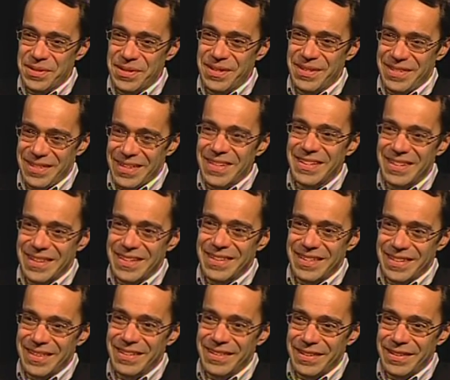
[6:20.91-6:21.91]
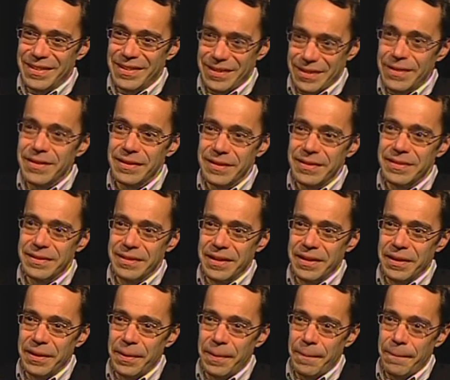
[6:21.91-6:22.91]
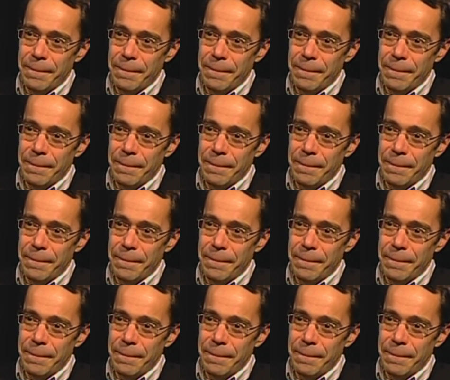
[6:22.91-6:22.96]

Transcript: condition it? is very important. Yeah. I mean,